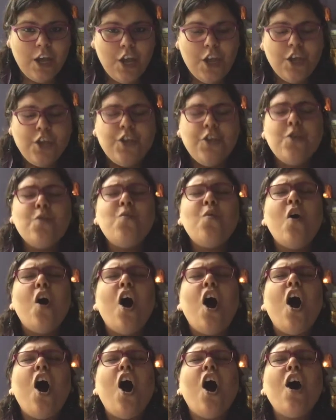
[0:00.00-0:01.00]
You
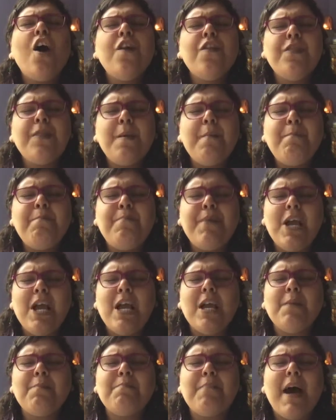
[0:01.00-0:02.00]
are the
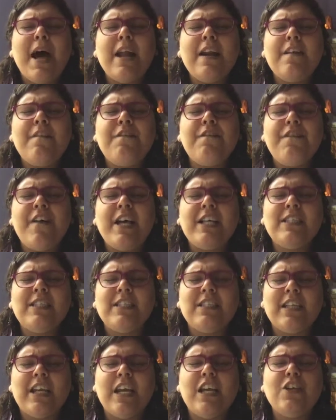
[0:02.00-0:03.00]
big
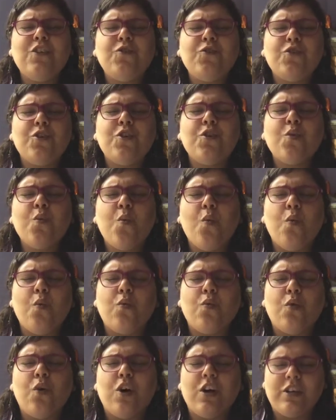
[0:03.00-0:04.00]
manifestation
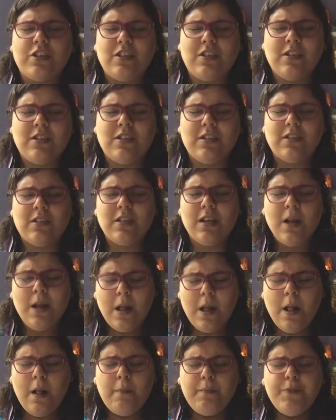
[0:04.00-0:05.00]
quartz.
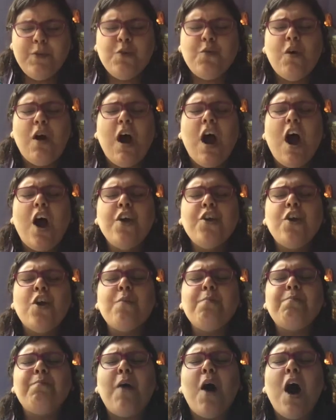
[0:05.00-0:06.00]
Your
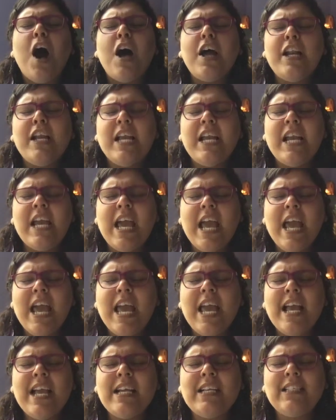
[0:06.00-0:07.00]
body
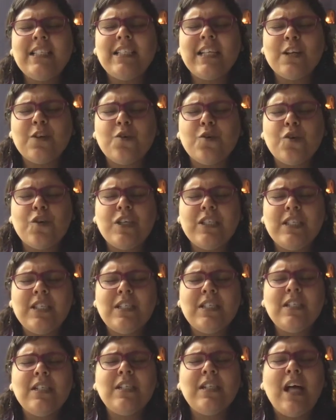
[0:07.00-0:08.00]
is the
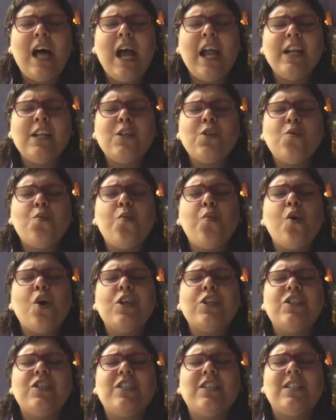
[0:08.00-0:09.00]
crystalline
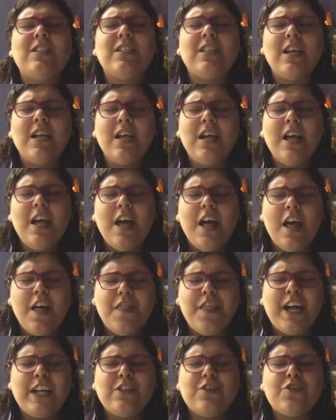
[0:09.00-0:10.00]
quartz
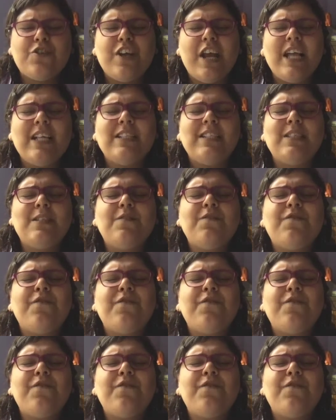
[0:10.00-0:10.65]
that transmutes